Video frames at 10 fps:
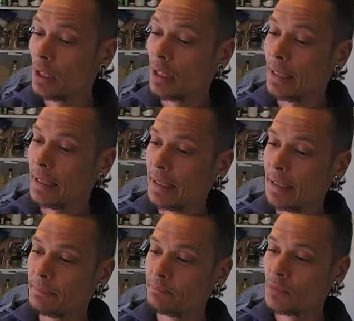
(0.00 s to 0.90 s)

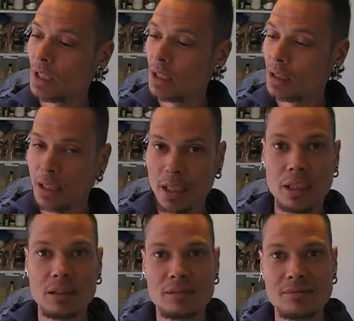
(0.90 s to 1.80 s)
Yeah,
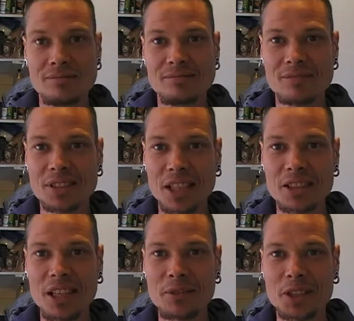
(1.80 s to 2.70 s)
stay
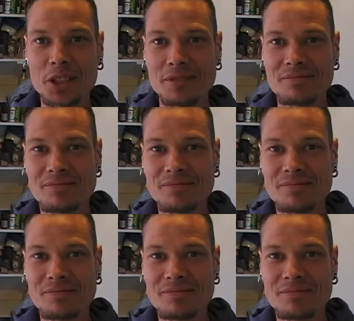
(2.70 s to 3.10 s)
savage.